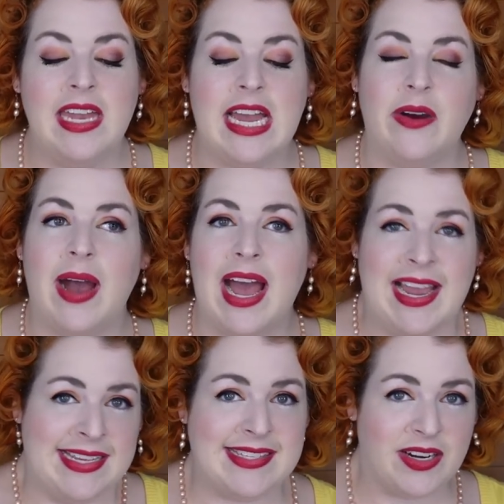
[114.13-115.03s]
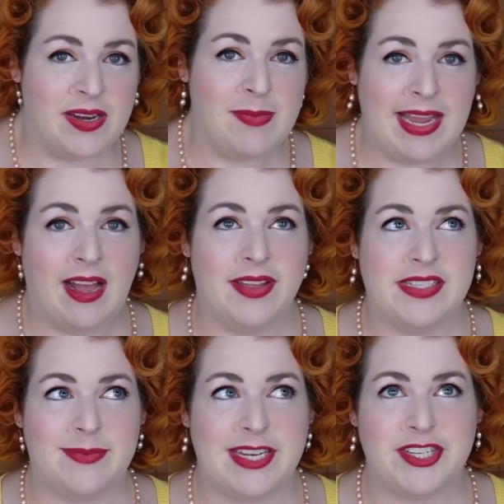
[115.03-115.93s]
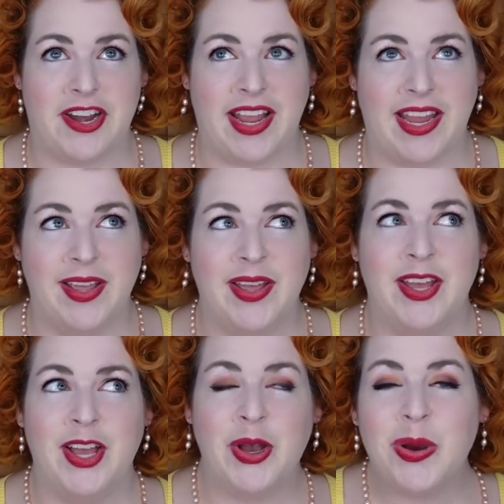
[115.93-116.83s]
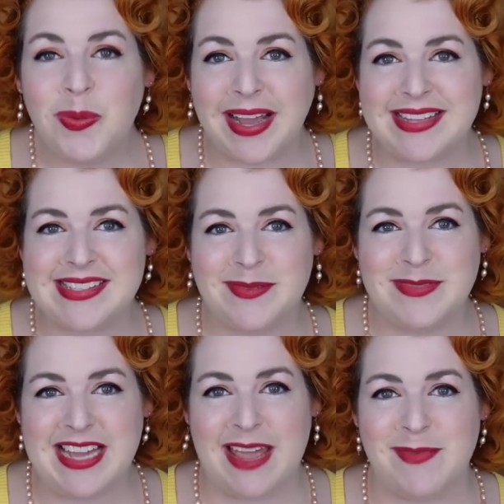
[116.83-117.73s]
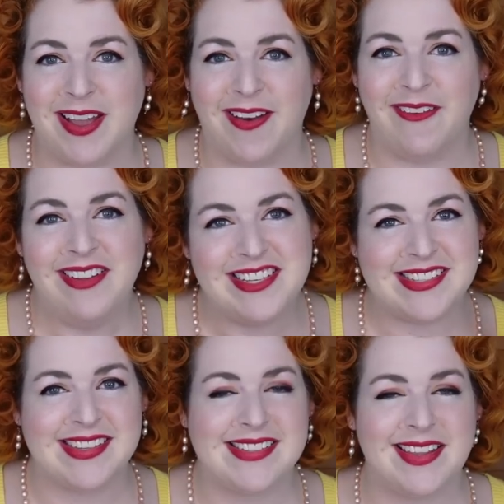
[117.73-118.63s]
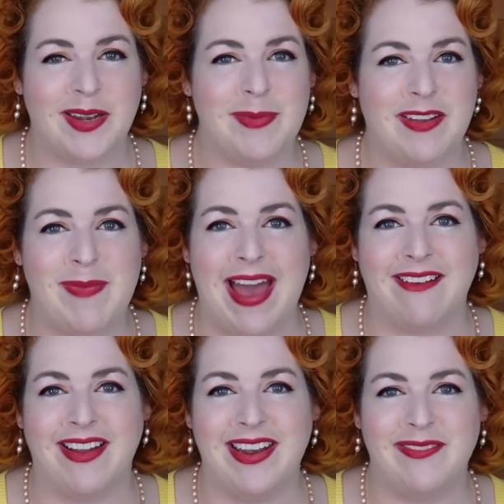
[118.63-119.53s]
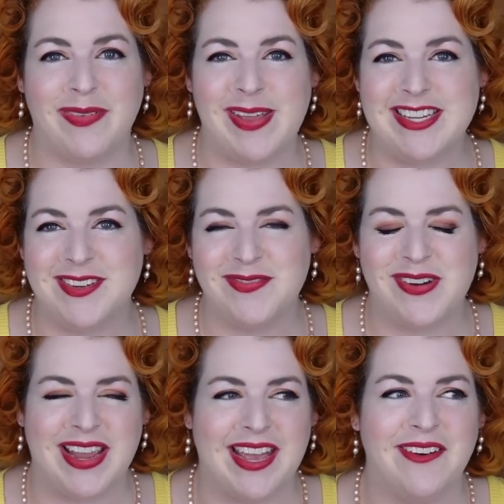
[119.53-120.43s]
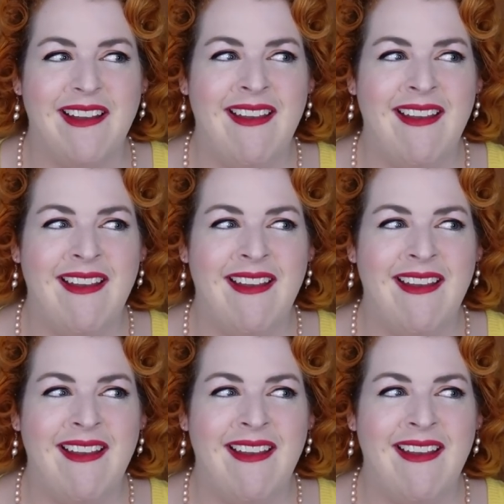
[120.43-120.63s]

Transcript: Now, I started my costuming journey quite some time ago, just as a little bit of background information for you.